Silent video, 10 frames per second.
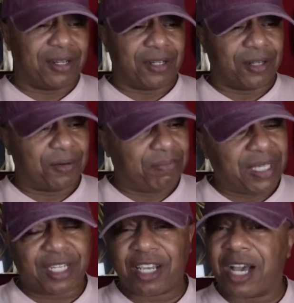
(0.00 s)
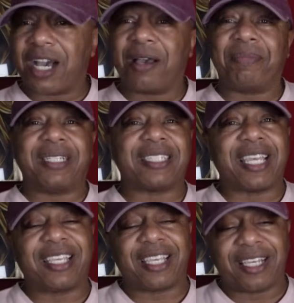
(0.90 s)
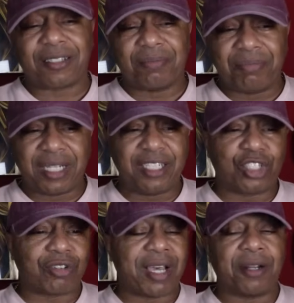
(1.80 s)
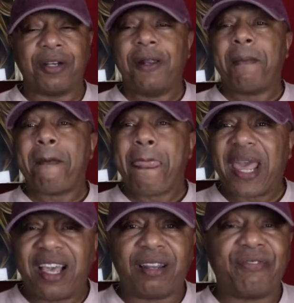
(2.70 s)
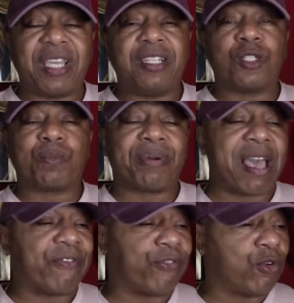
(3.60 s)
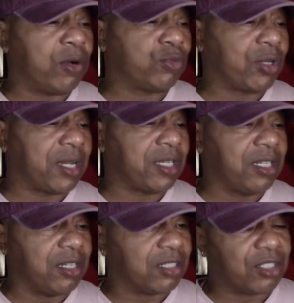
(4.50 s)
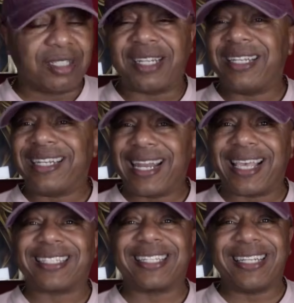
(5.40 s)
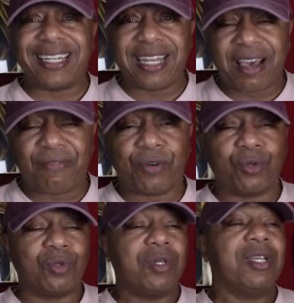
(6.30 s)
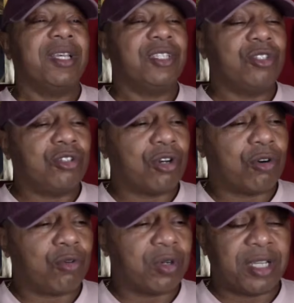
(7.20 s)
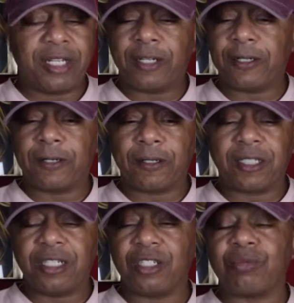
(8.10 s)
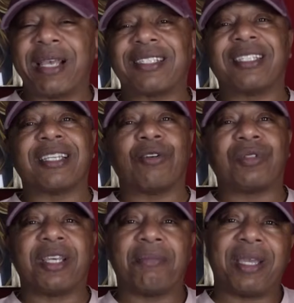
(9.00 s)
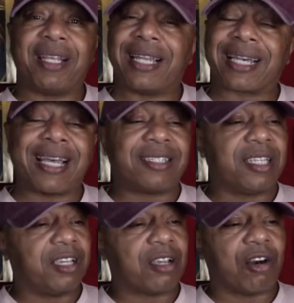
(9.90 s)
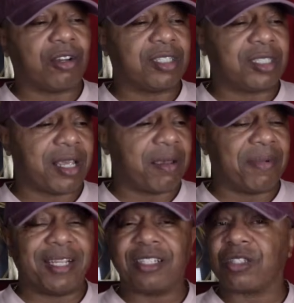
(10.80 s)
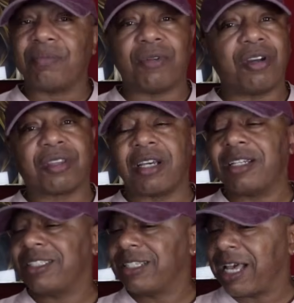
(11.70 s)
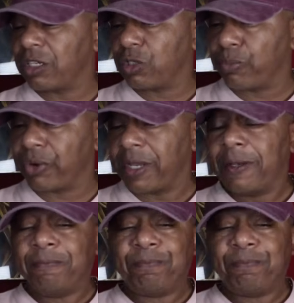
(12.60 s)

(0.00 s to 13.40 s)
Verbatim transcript: Uh, been gone, been taking care of some business, trying to elevate this platform, trying to get us to the next level, you know, and uh, get this message out there, man. Like I tell y'all all the time, man, this is a marathon, it's not a sprint.